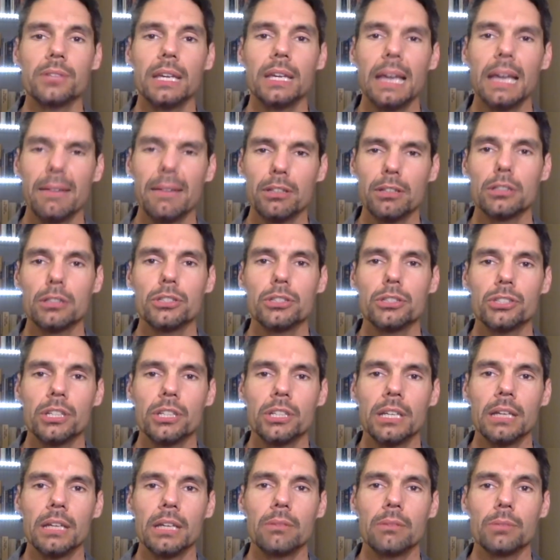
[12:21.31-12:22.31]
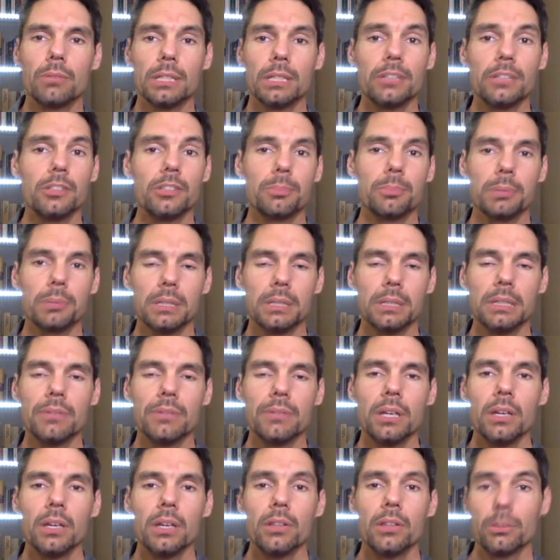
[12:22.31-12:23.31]
evolution and religious belief.
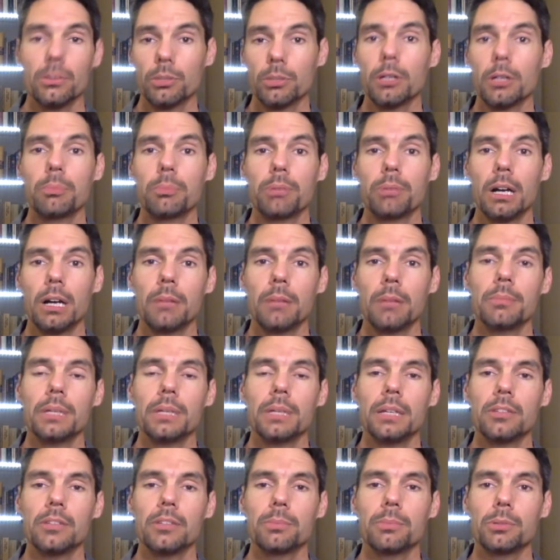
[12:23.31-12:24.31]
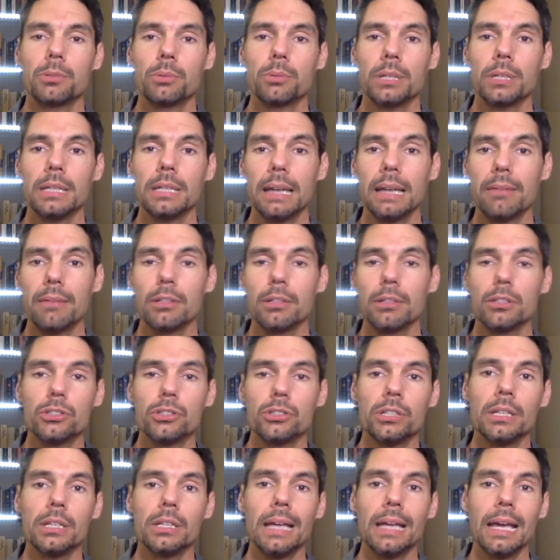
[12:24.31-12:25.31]
The real problem is between
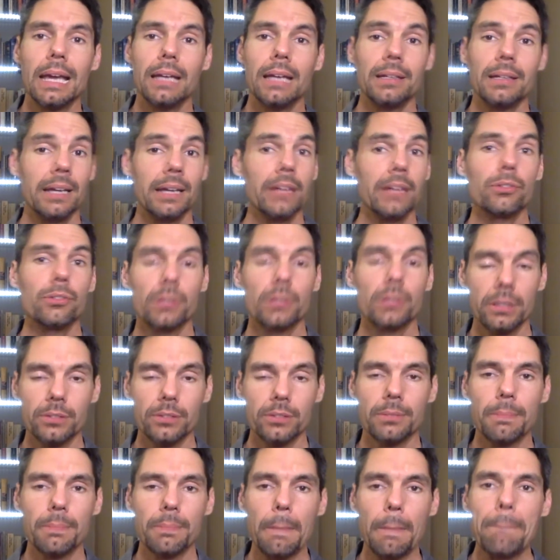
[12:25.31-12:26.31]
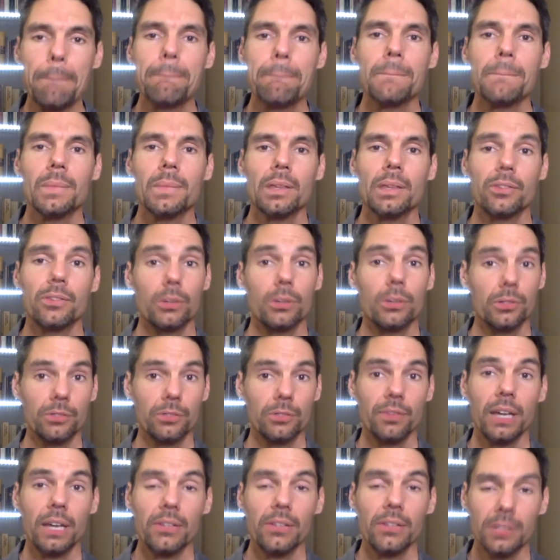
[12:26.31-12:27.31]
evolution and naturalism. So it's a
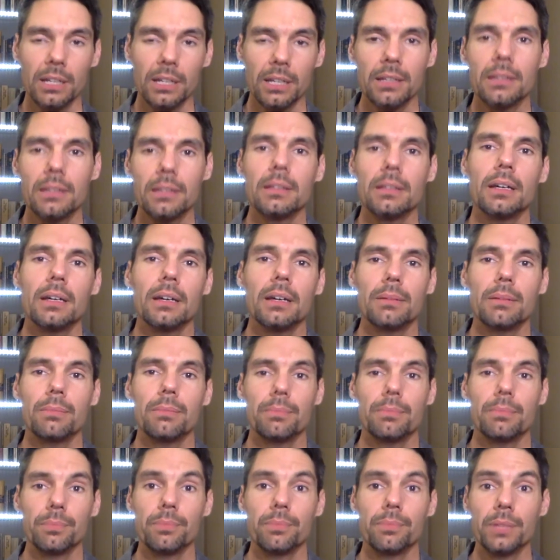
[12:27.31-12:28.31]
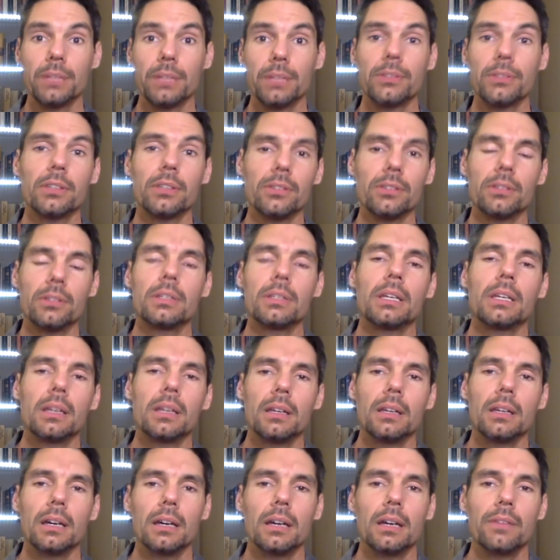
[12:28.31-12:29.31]
fascinating thesis, and
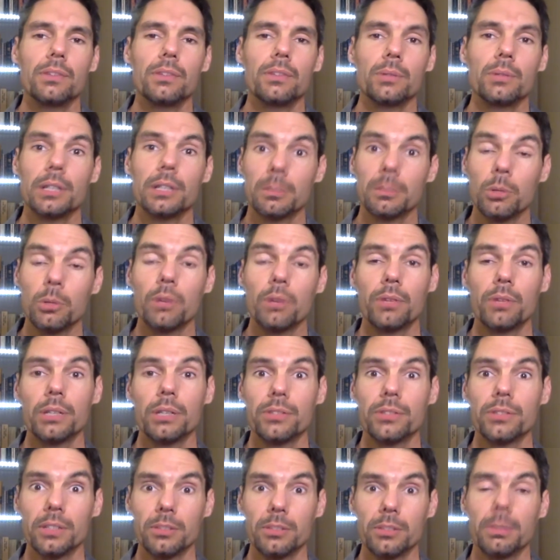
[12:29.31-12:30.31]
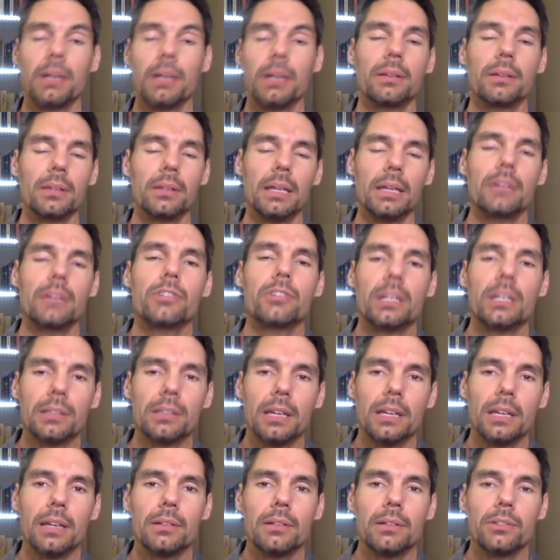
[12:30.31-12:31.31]
if you want to hear more of what he says about that, check
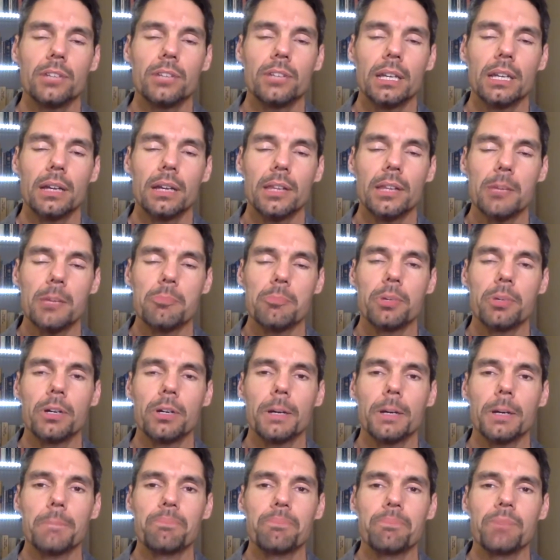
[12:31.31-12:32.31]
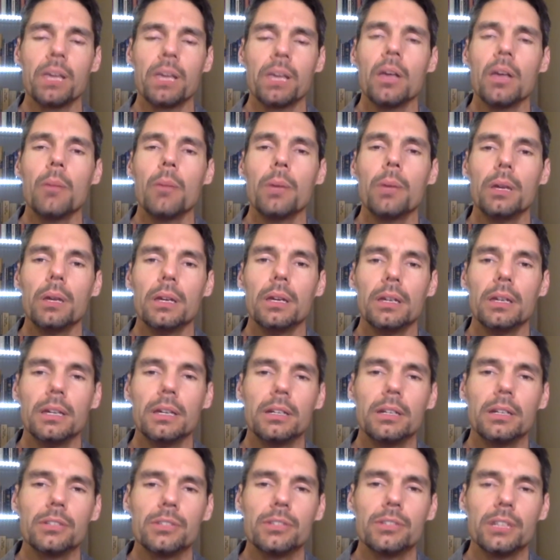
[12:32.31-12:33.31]
out that book. But
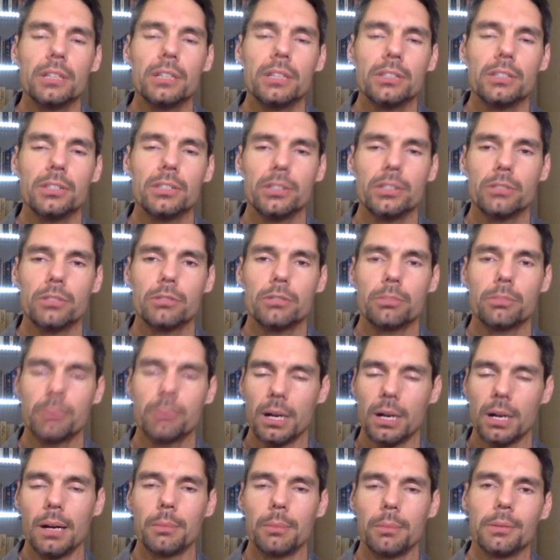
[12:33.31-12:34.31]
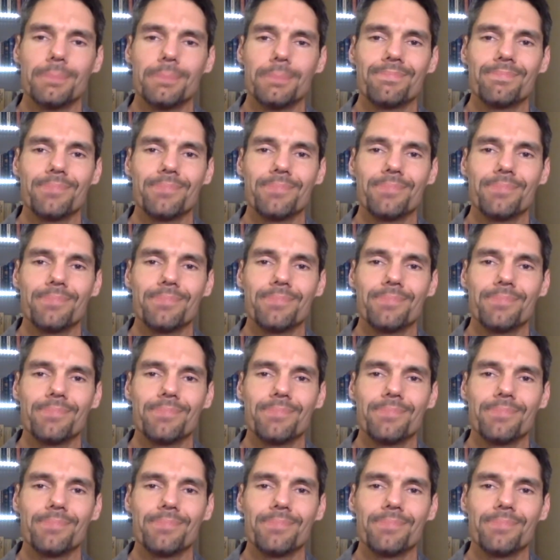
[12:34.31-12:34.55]
here's the central problem.